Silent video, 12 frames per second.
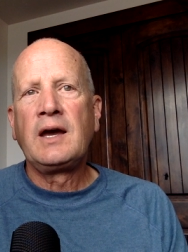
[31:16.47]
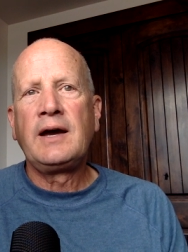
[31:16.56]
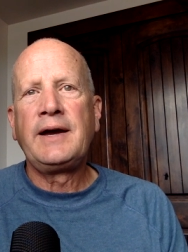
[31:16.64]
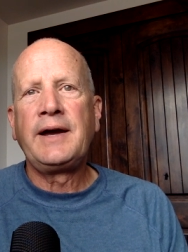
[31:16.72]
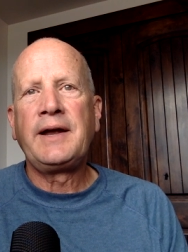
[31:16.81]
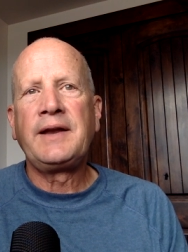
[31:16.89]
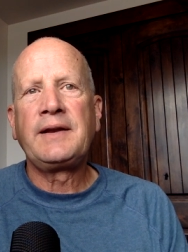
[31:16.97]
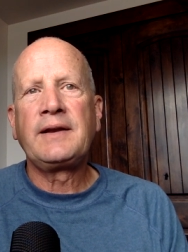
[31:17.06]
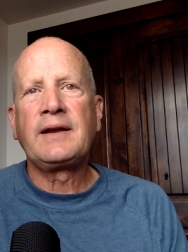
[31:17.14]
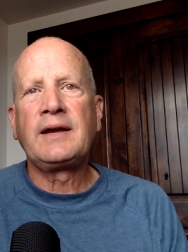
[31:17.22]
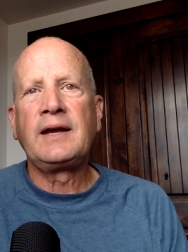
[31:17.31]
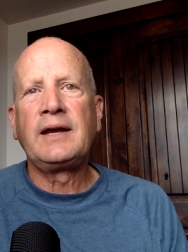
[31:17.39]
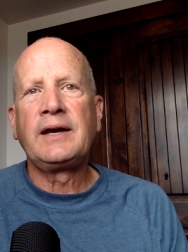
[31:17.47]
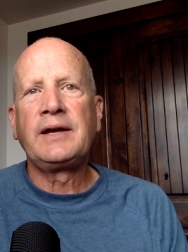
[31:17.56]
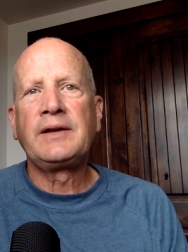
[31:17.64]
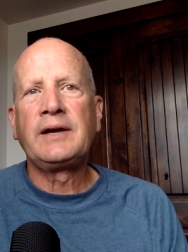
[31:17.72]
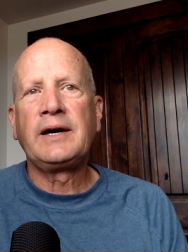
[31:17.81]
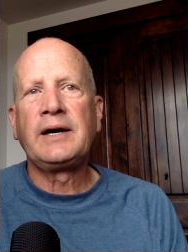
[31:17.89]
and
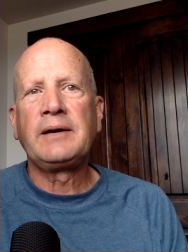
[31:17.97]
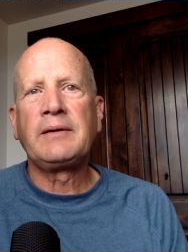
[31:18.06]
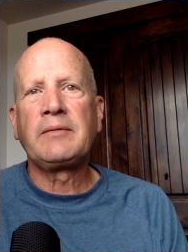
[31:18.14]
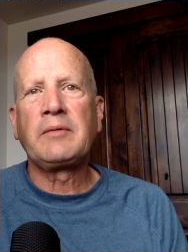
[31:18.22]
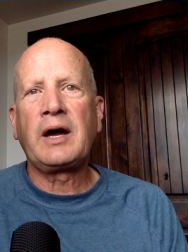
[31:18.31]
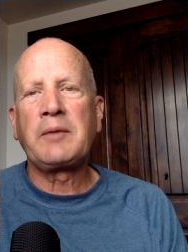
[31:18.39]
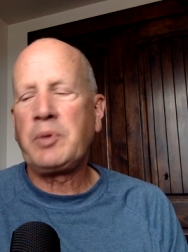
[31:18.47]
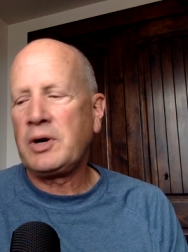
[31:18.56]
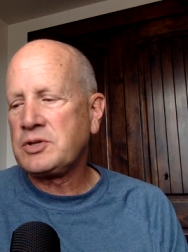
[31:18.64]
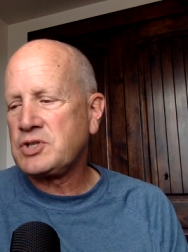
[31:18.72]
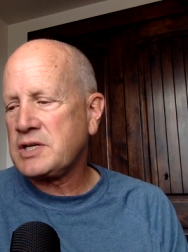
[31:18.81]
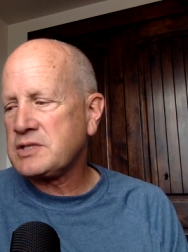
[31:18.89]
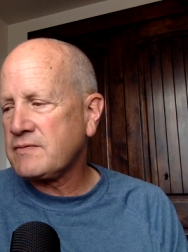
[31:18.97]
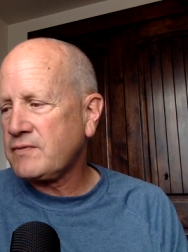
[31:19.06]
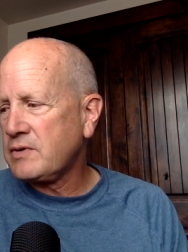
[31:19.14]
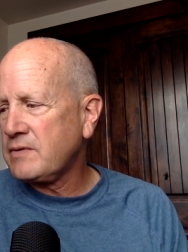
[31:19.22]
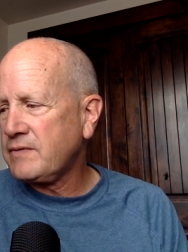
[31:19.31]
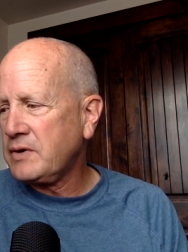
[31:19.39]
and uh, I apologize
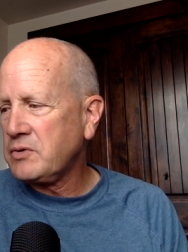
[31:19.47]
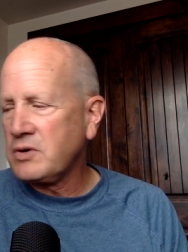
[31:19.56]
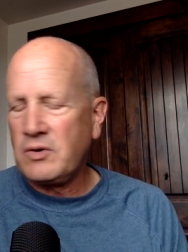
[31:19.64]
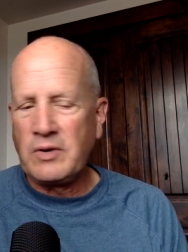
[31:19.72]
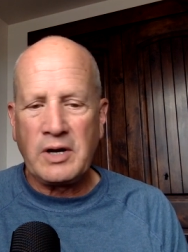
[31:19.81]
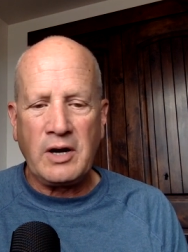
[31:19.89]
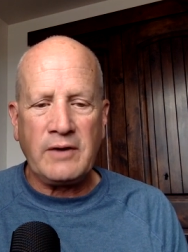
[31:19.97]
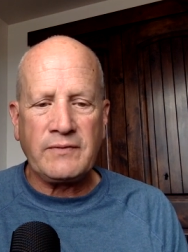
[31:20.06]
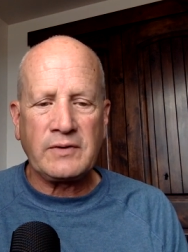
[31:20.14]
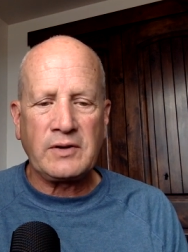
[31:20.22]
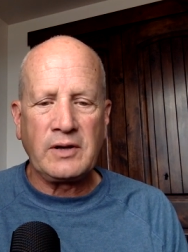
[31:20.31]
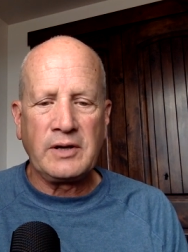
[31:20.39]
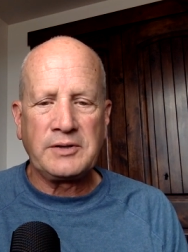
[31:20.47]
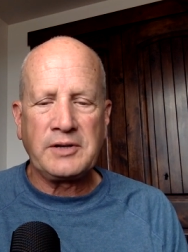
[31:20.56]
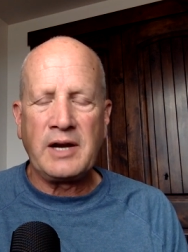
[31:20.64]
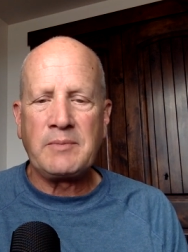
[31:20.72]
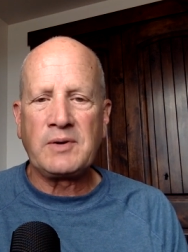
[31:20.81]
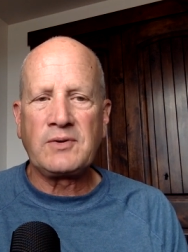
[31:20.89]
for the phone going off a, a
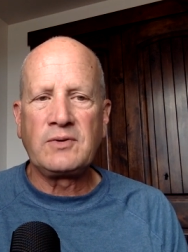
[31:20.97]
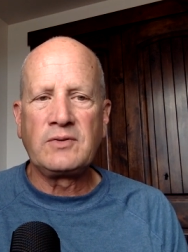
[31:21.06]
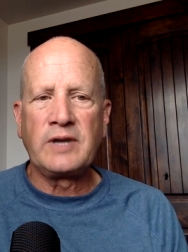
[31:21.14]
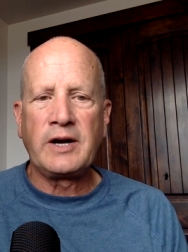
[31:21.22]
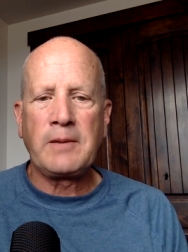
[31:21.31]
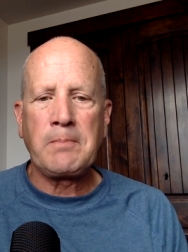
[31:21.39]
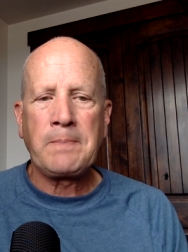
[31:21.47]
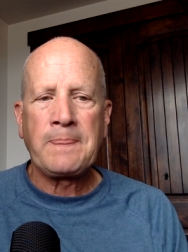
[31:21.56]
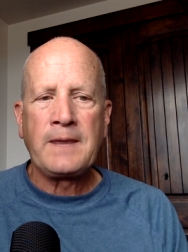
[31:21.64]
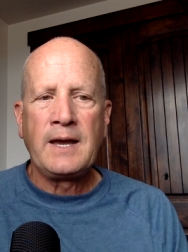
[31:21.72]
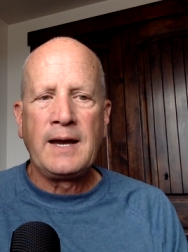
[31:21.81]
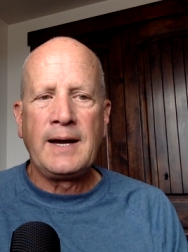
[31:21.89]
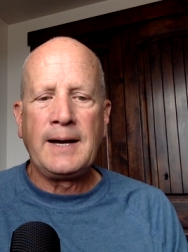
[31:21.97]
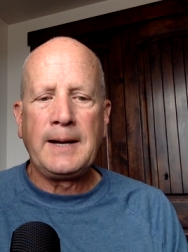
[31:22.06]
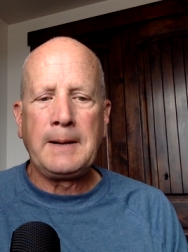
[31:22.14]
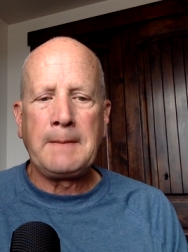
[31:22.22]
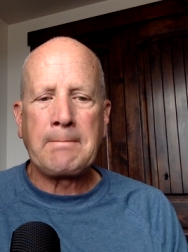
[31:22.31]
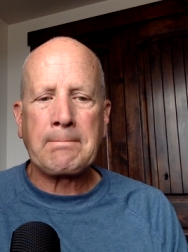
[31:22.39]
time or two there.
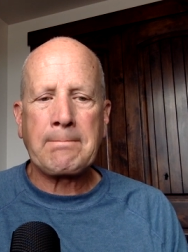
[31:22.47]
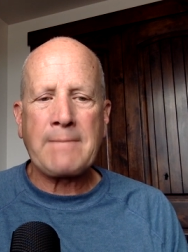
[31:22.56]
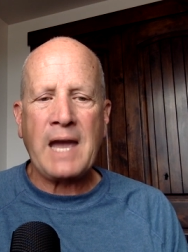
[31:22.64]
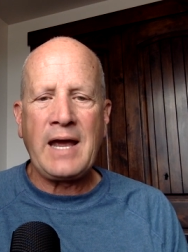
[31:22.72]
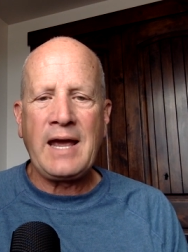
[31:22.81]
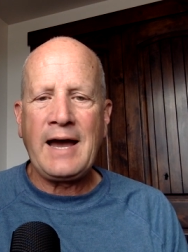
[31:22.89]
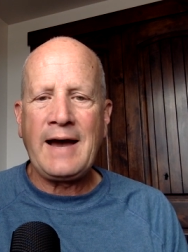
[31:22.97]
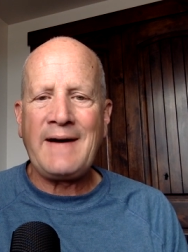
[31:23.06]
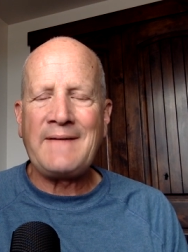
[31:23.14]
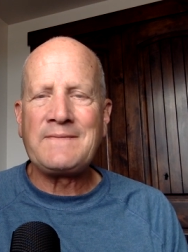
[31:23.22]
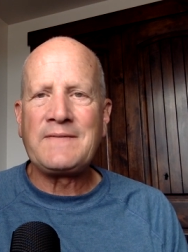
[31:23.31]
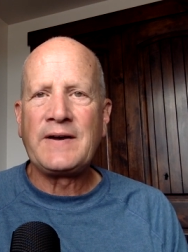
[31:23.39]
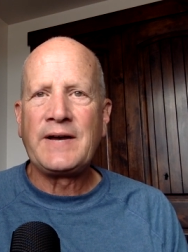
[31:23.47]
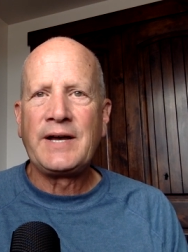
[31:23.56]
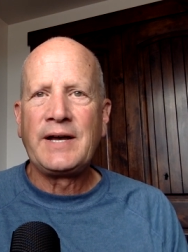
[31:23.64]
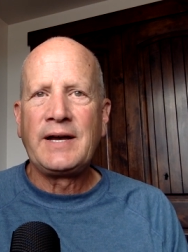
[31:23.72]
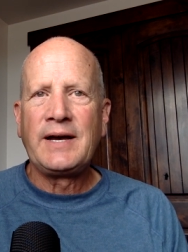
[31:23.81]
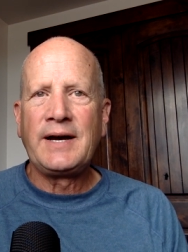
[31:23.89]
Um, I have.
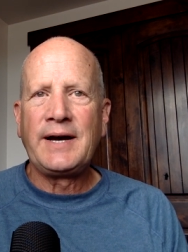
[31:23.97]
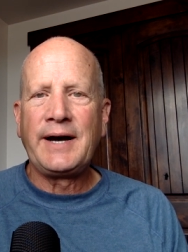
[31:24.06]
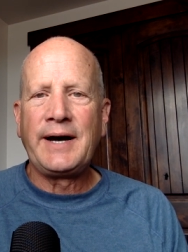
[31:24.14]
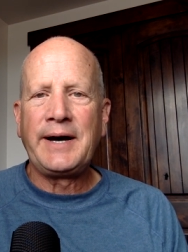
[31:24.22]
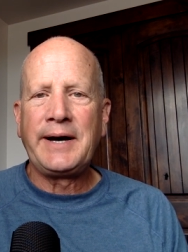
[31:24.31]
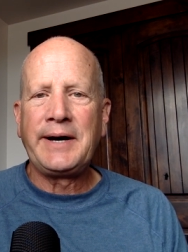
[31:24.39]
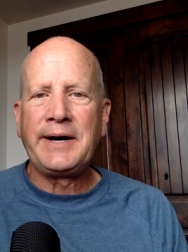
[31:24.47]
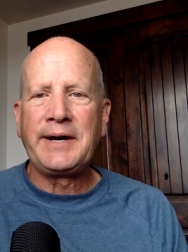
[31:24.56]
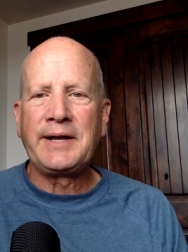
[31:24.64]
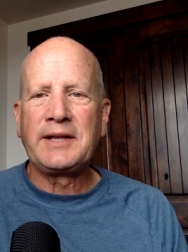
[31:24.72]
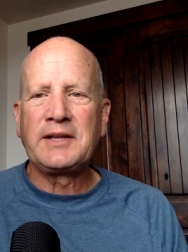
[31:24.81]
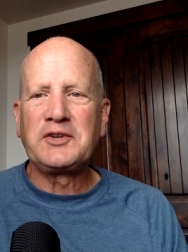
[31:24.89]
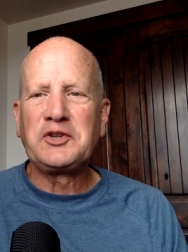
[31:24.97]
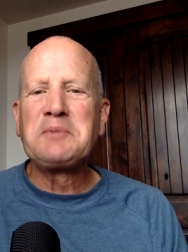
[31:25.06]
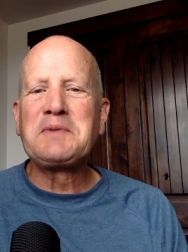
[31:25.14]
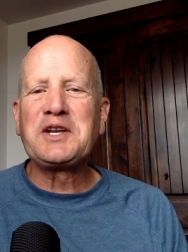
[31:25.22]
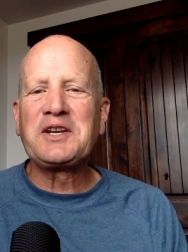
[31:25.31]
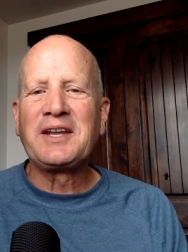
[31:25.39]
Uh,
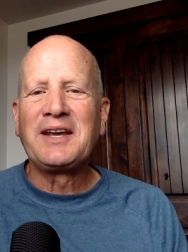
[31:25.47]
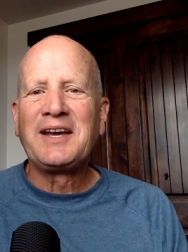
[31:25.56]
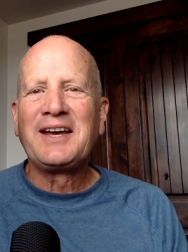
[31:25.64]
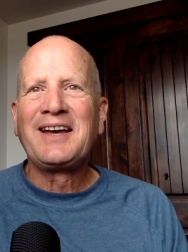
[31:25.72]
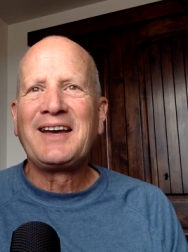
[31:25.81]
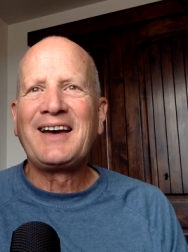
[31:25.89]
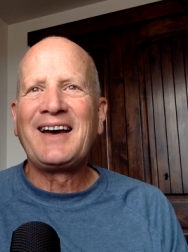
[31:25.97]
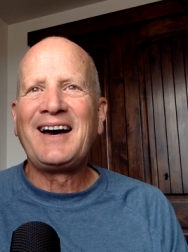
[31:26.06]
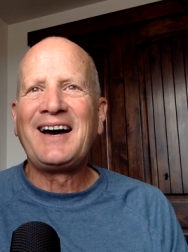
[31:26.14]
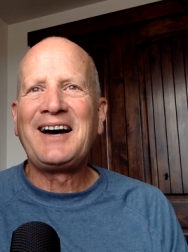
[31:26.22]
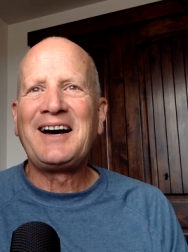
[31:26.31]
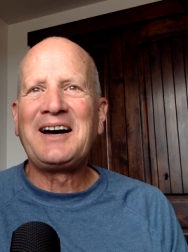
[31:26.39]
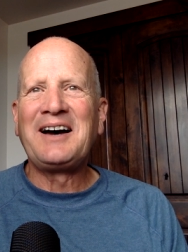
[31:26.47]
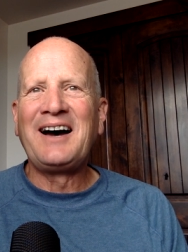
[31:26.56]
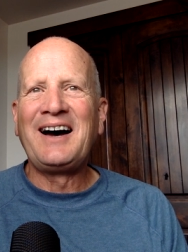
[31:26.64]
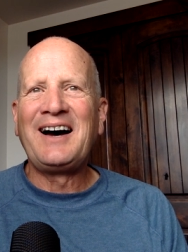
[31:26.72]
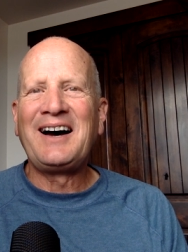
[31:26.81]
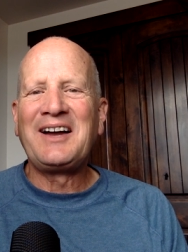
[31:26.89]
limited uh,
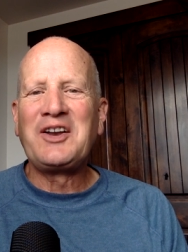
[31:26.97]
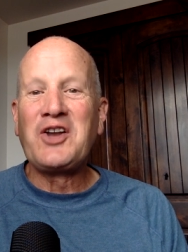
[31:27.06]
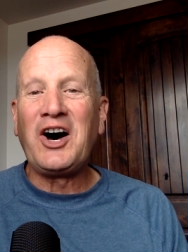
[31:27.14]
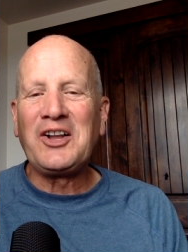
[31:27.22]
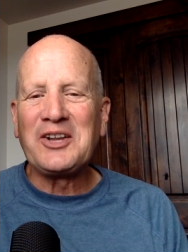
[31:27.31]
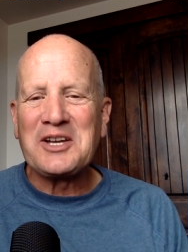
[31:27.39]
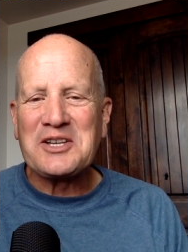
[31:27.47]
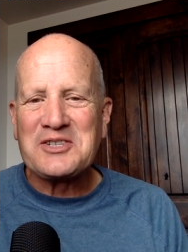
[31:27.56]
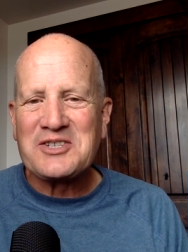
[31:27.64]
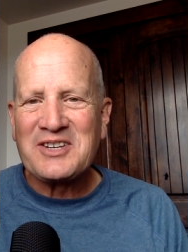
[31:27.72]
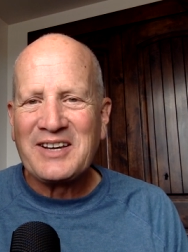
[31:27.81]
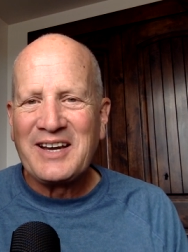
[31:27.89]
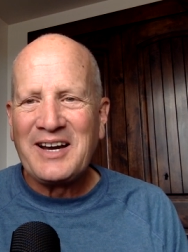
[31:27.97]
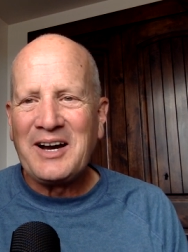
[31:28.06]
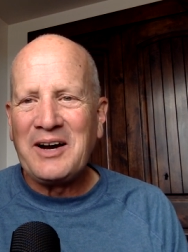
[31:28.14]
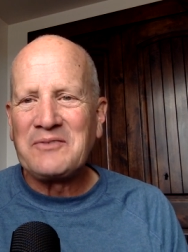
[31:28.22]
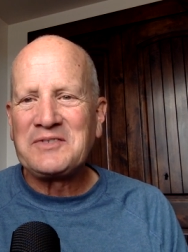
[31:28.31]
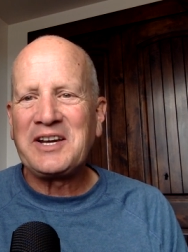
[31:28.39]
uh, knowledge
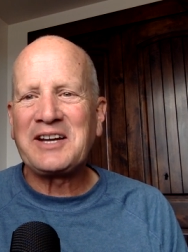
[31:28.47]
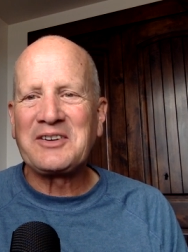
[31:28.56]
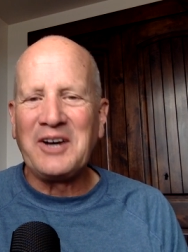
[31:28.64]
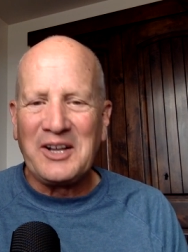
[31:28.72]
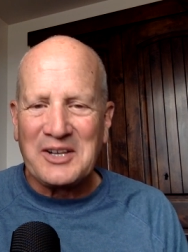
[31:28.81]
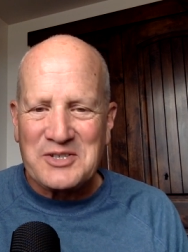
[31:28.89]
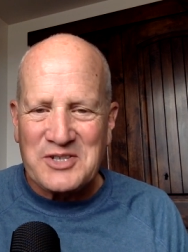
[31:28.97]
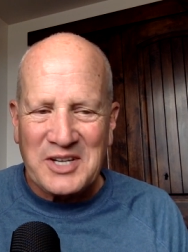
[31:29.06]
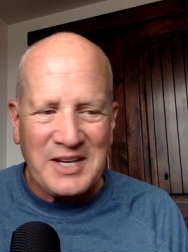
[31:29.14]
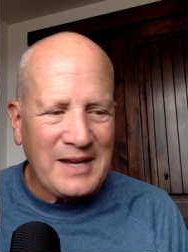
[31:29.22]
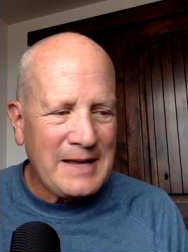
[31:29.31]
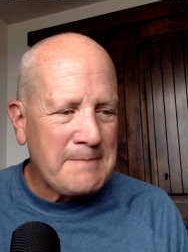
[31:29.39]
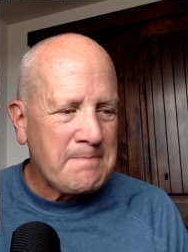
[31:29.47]
of technology,